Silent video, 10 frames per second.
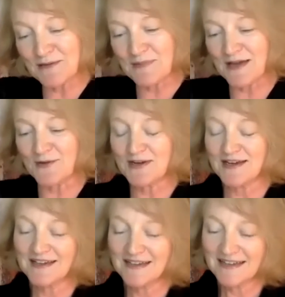about
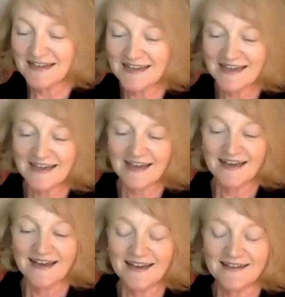
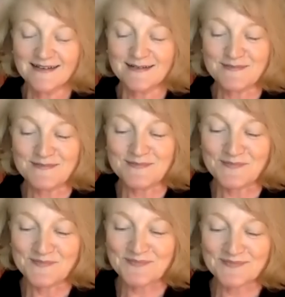
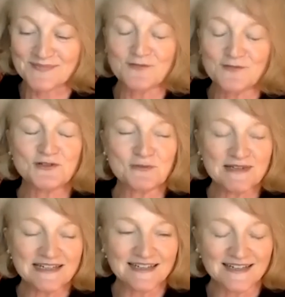of
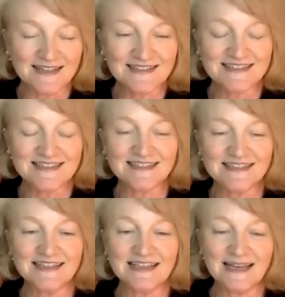Germany as this
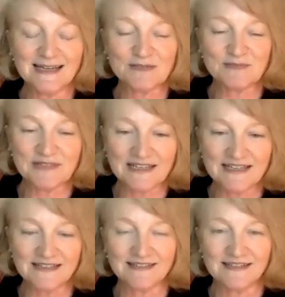enlightened
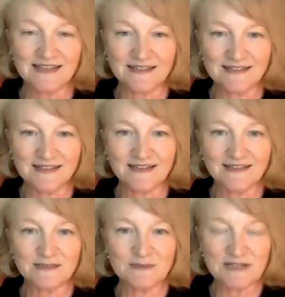place that
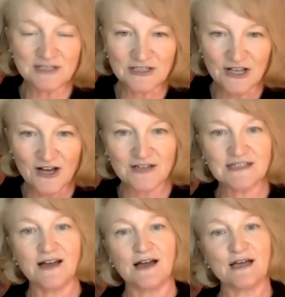spent a long
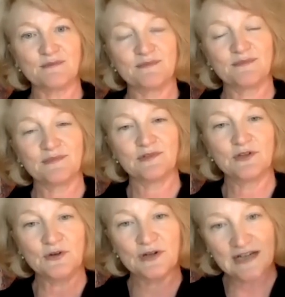time
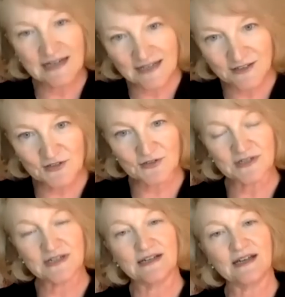learning
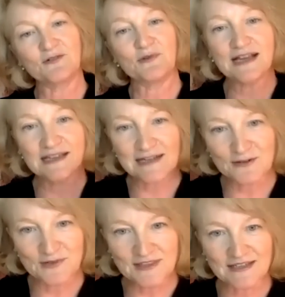history and
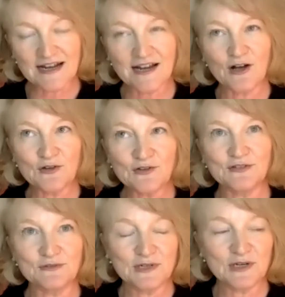reckoning with it. I
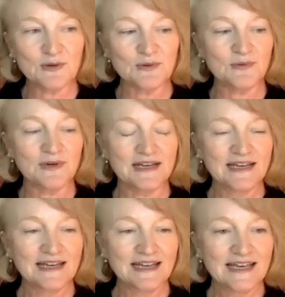also know
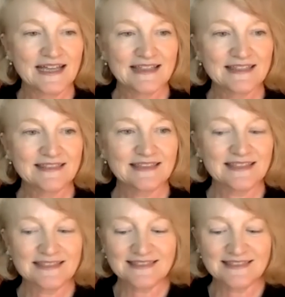that